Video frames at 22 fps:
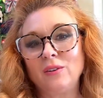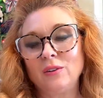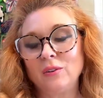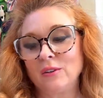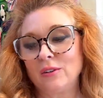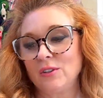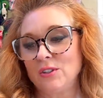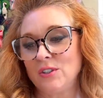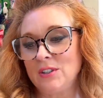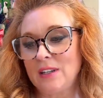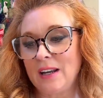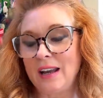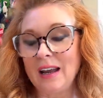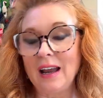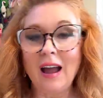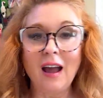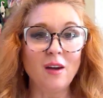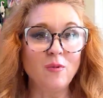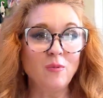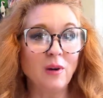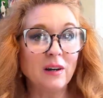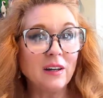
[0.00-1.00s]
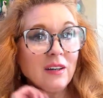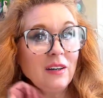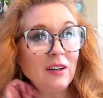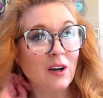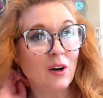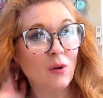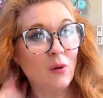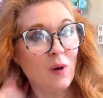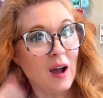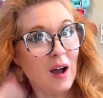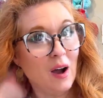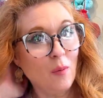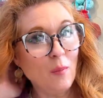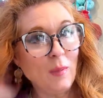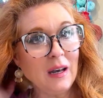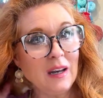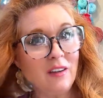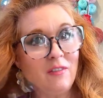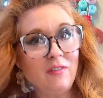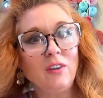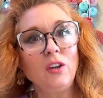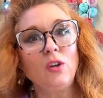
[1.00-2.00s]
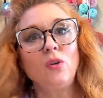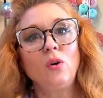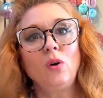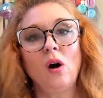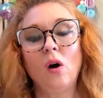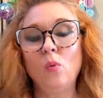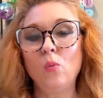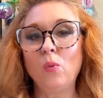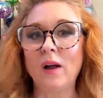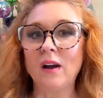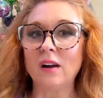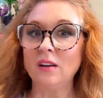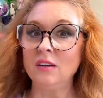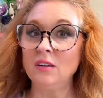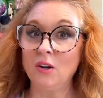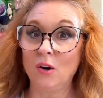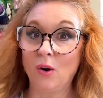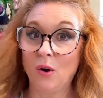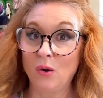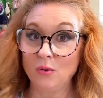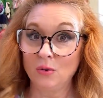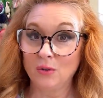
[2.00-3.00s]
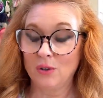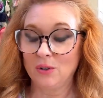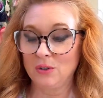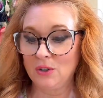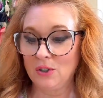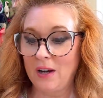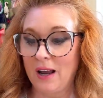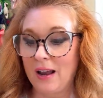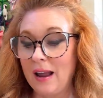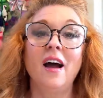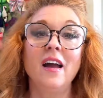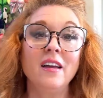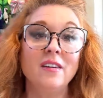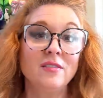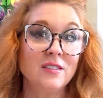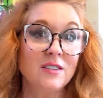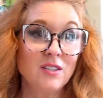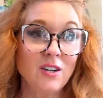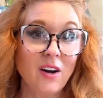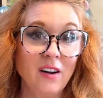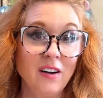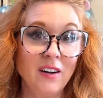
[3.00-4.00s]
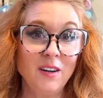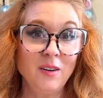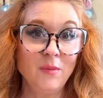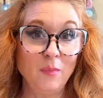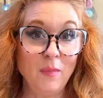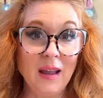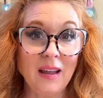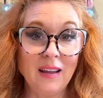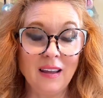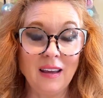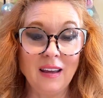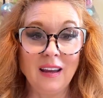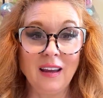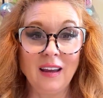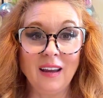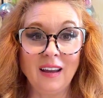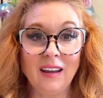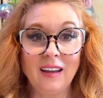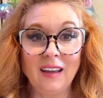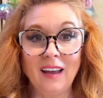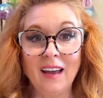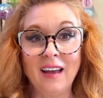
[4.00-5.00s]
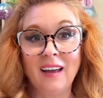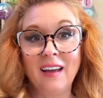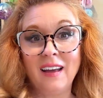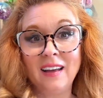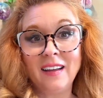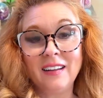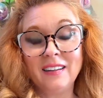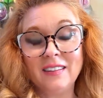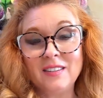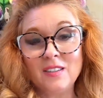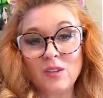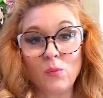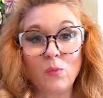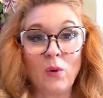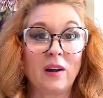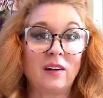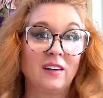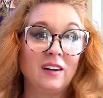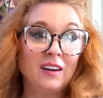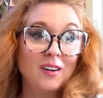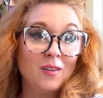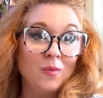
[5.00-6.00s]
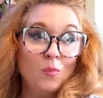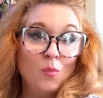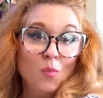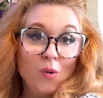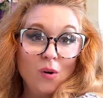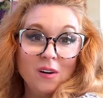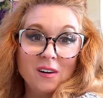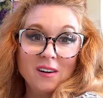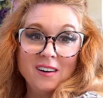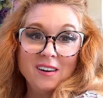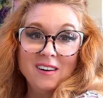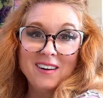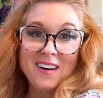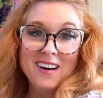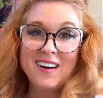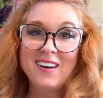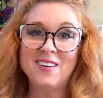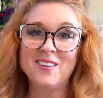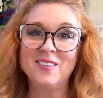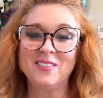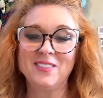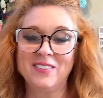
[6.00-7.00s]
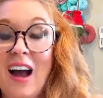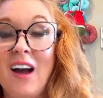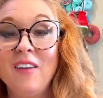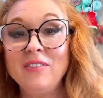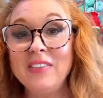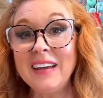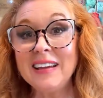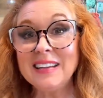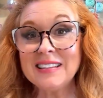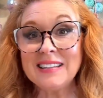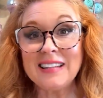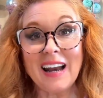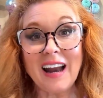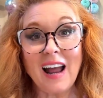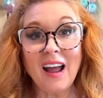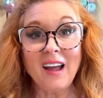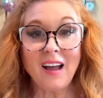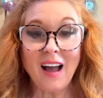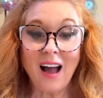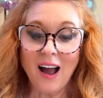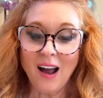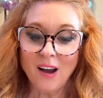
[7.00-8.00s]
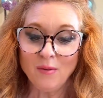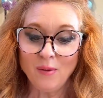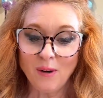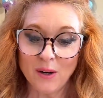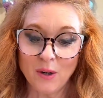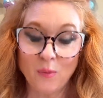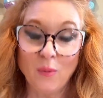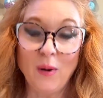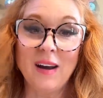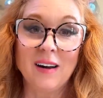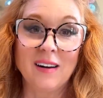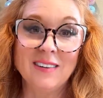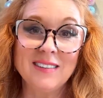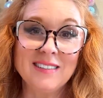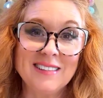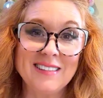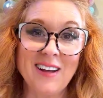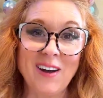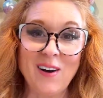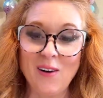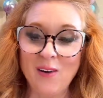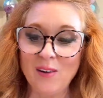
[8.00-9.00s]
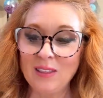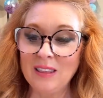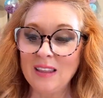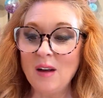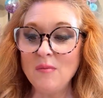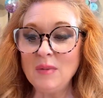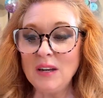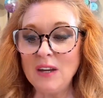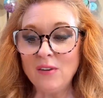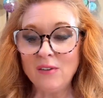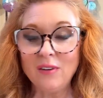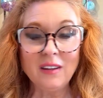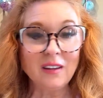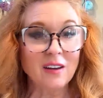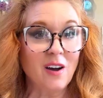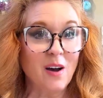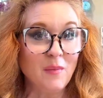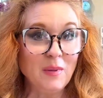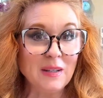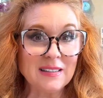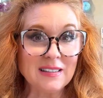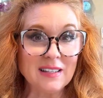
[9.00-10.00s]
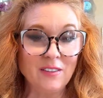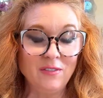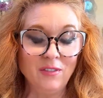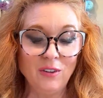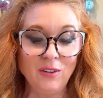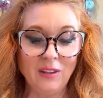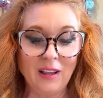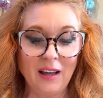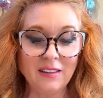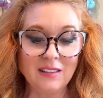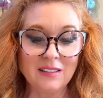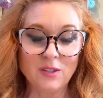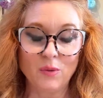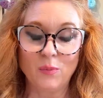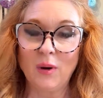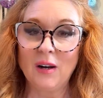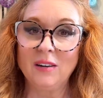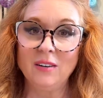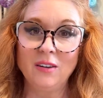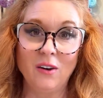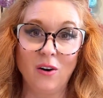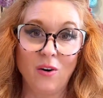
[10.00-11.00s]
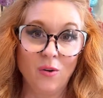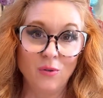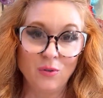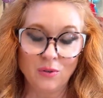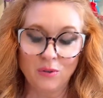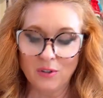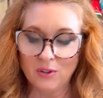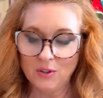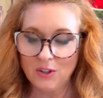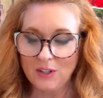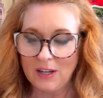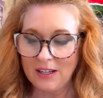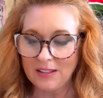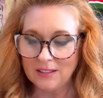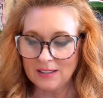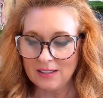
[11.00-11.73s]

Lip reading: own crochet. I want to know how many of you wear your own crochet. I have started making and wearing more of things that I want to wear. So let me know in the comments if you like to wear your own crochet